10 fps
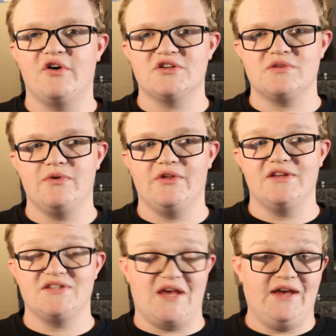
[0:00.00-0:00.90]
false
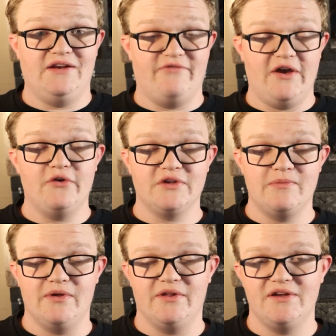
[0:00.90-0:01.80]
chameleons and veiled
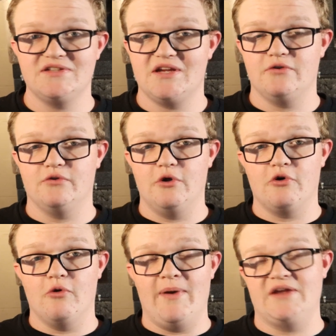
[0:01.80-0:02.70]
chameleons at your
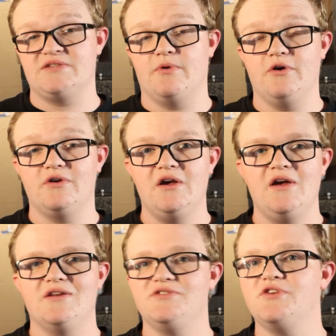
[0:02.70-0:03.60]
local PetSmart,
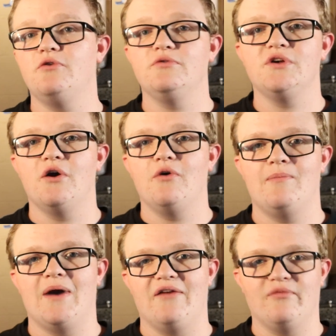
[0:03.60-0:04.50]
don't go
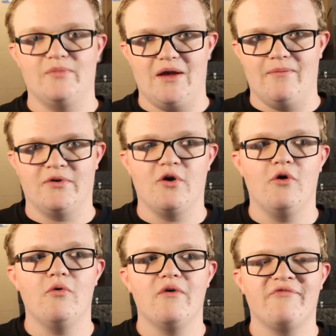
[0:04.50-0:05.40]
and buy from them.
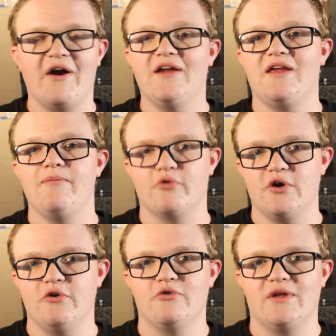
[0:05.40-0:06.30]
Go find a
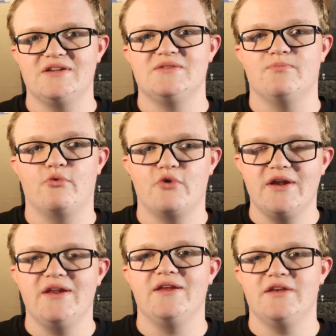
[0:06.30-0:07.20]
breeder that is
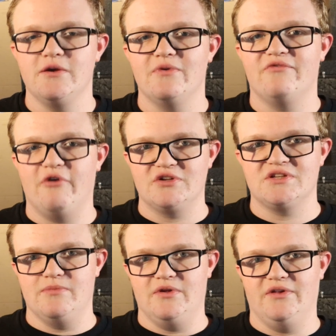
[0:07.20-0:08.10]
breeding Cuban
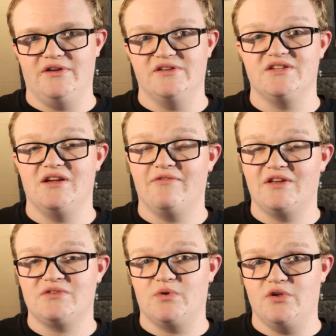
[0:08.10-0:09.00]
false chameleons if
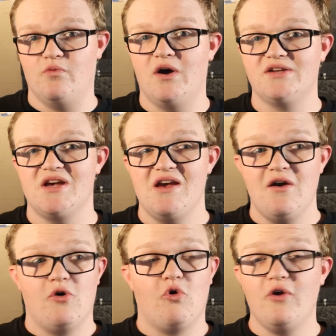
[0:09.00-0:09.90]
that's what you want.
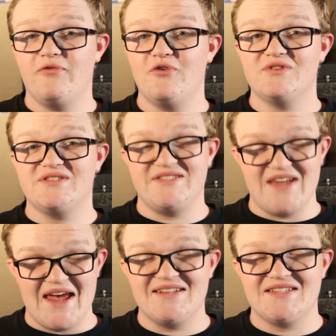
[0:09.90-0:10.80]
Or if you're
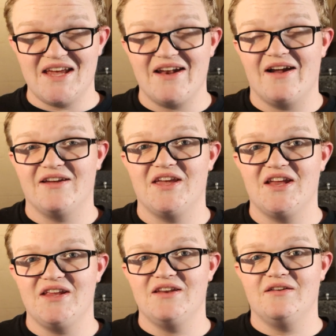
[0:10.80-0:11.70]
dead set on
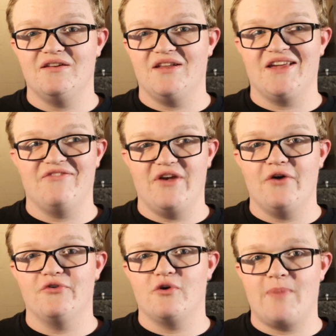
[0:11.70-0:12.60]
getting like a
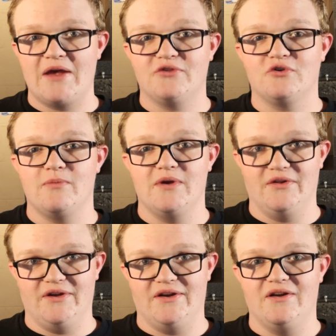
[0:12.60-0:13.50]
veiled or a panther
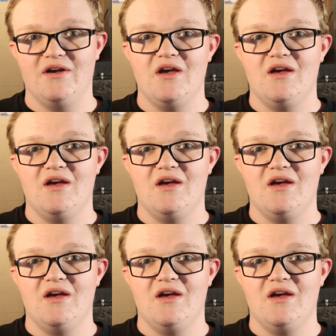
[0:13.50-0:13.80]
chameleon,